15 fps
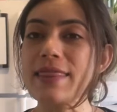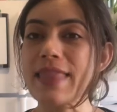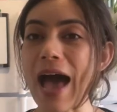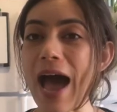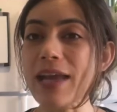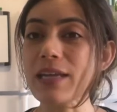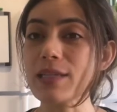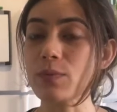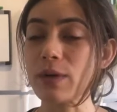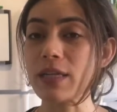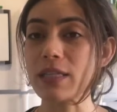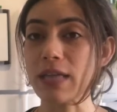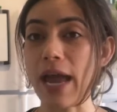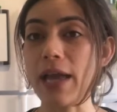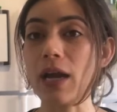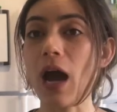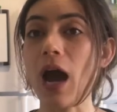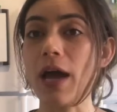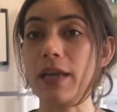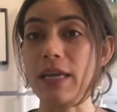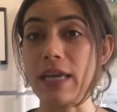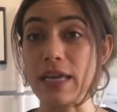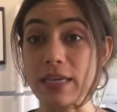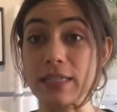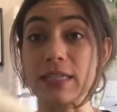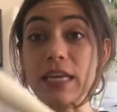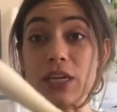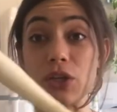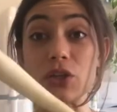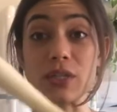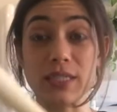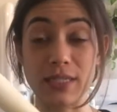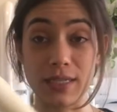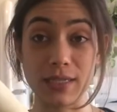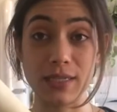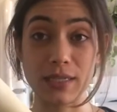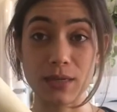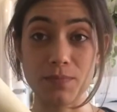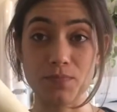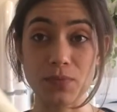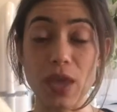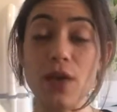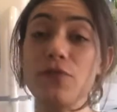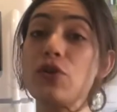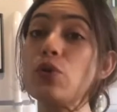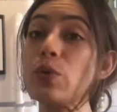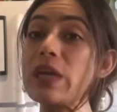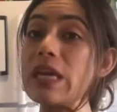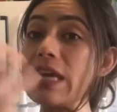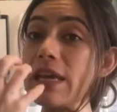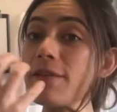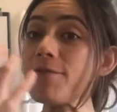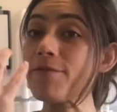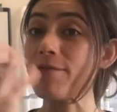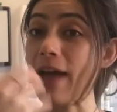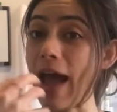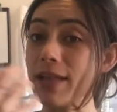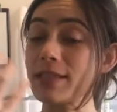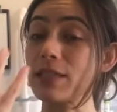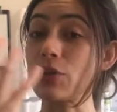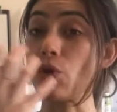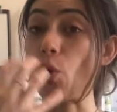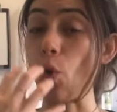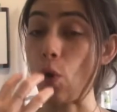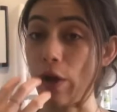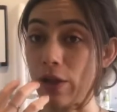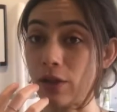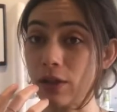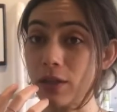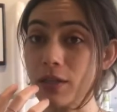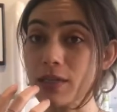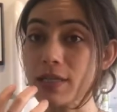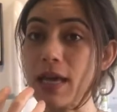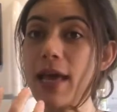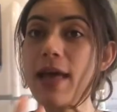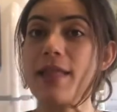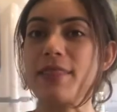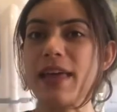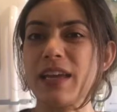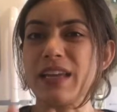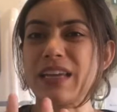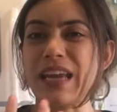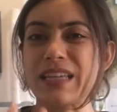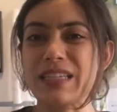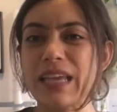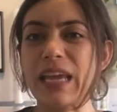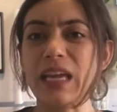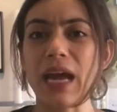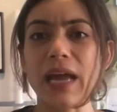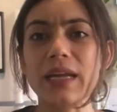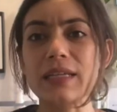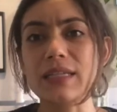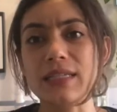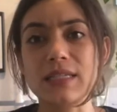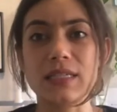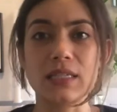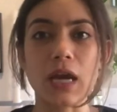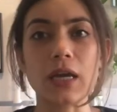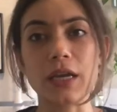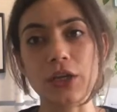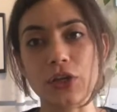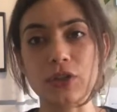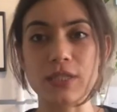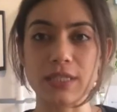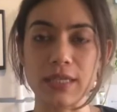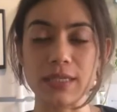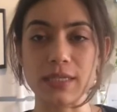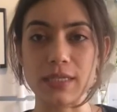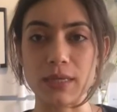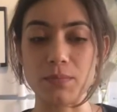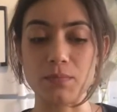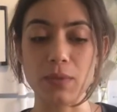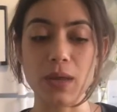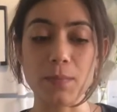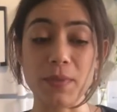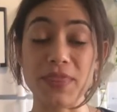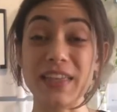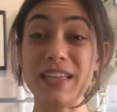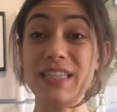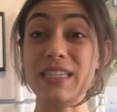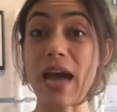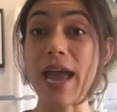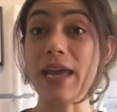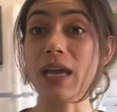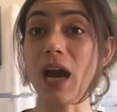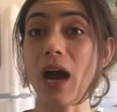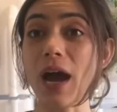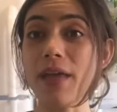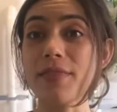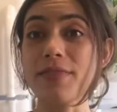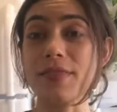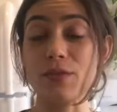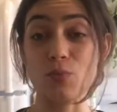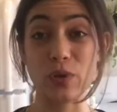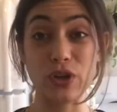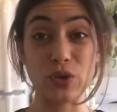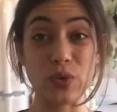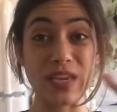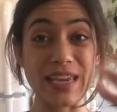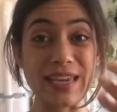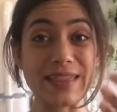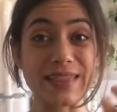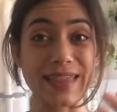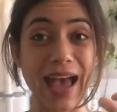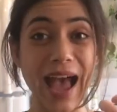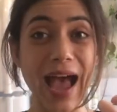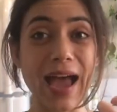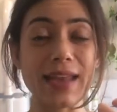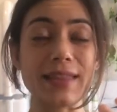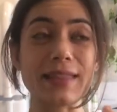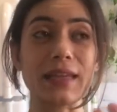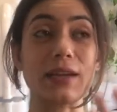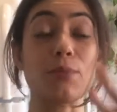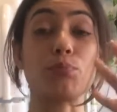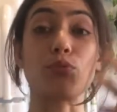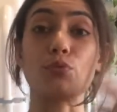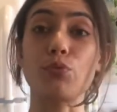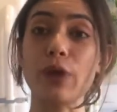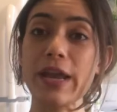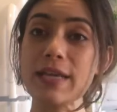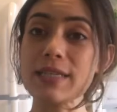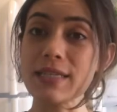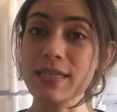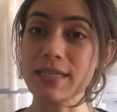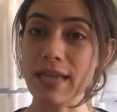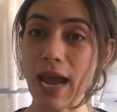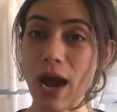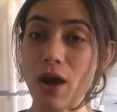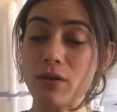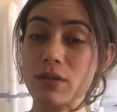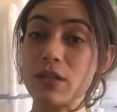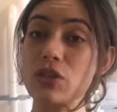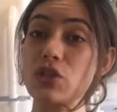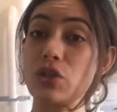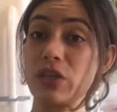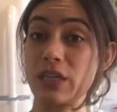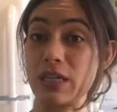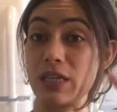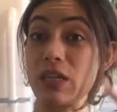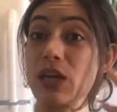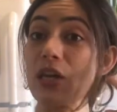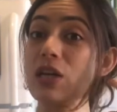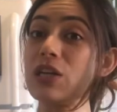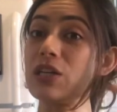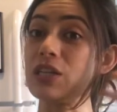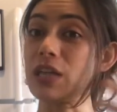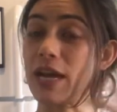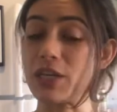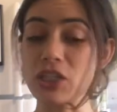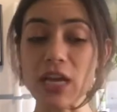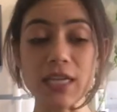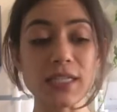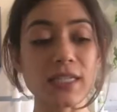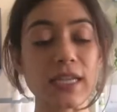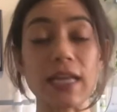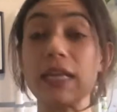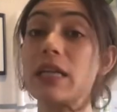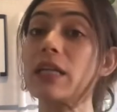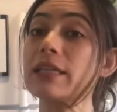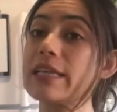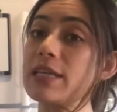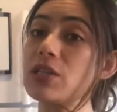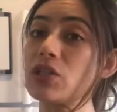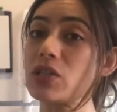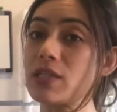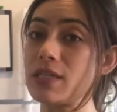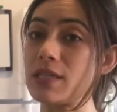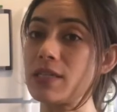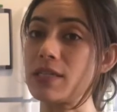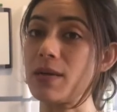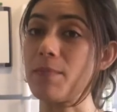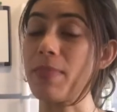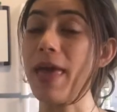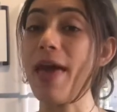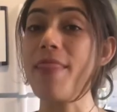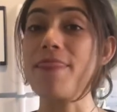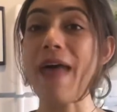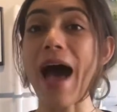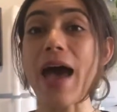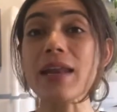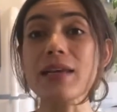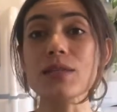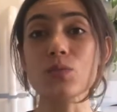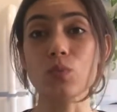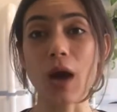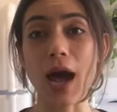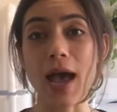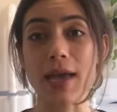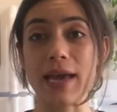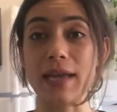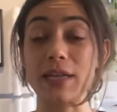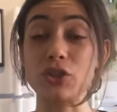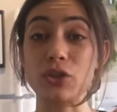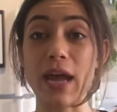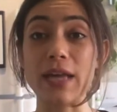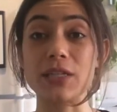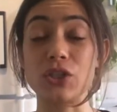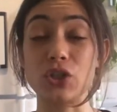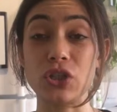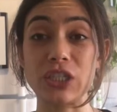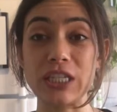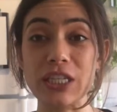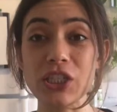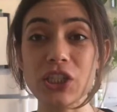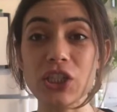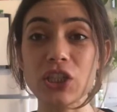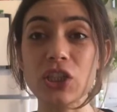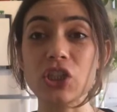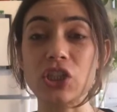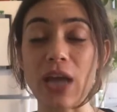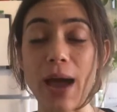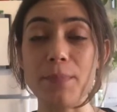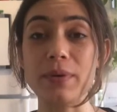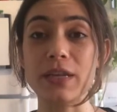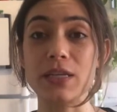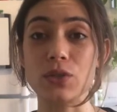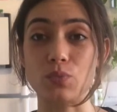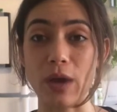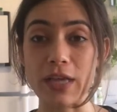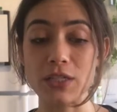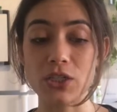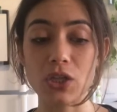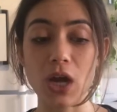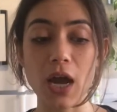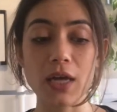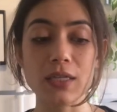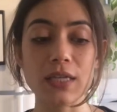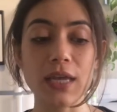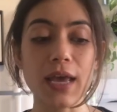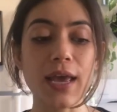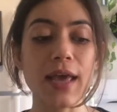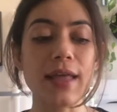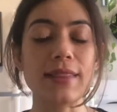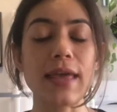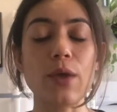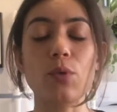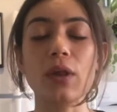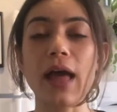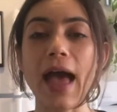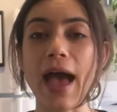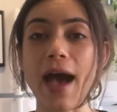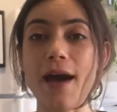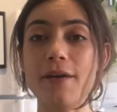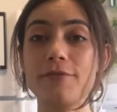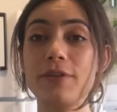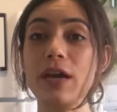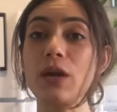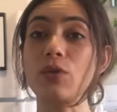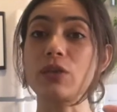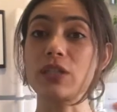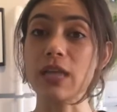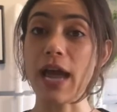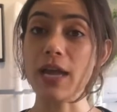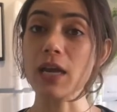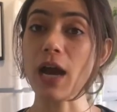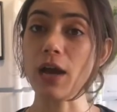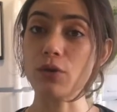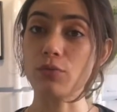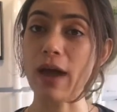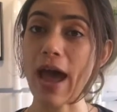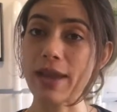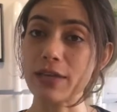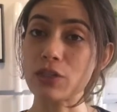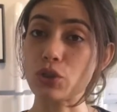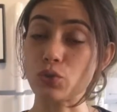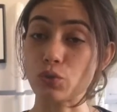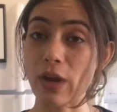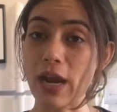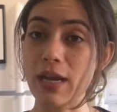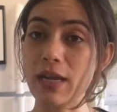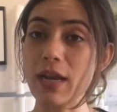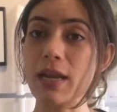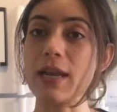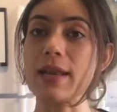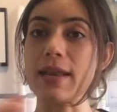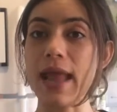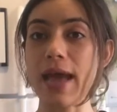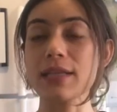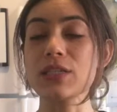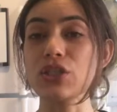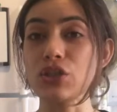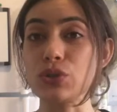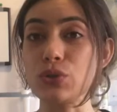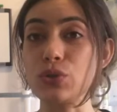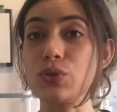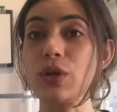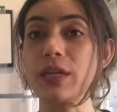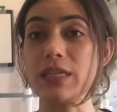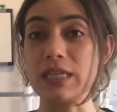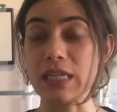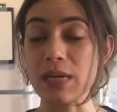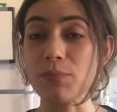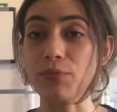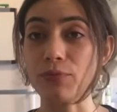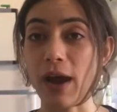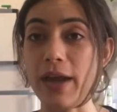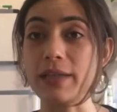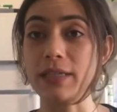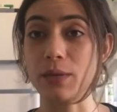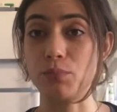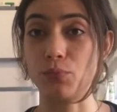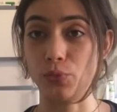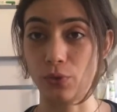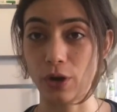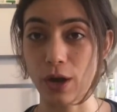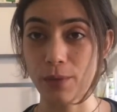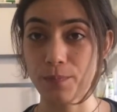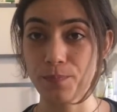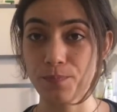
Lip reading: That is what daikon is in your system. If you eat fats and oils, then it gets like kind of stuck in your system. But the daikon, when you eat that, then it breaks it down so you can digest and it cleans your system. That is why at a traditional Japanese restaurant, they will have daikon radish grated next to deep fried tempura.